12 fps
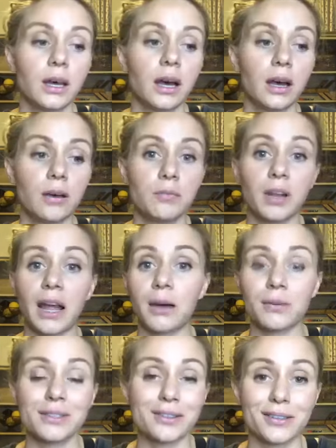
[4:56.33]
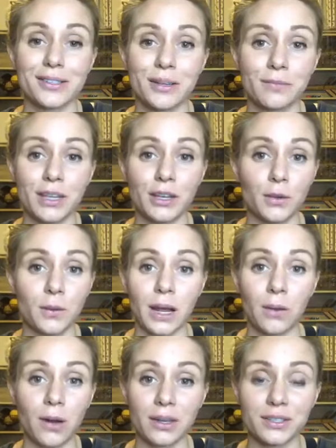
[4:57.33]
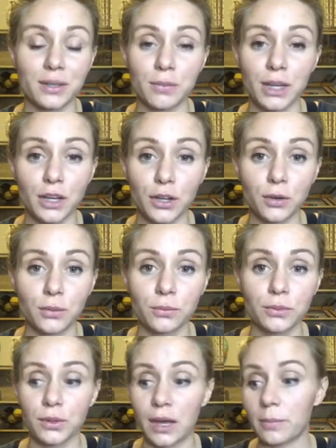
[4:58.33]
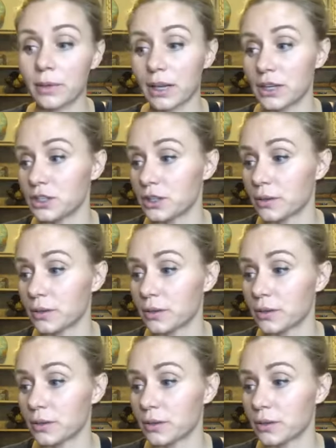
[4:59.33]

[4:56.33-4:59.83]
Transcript: but I always learn something new when I watch somebody new do the application,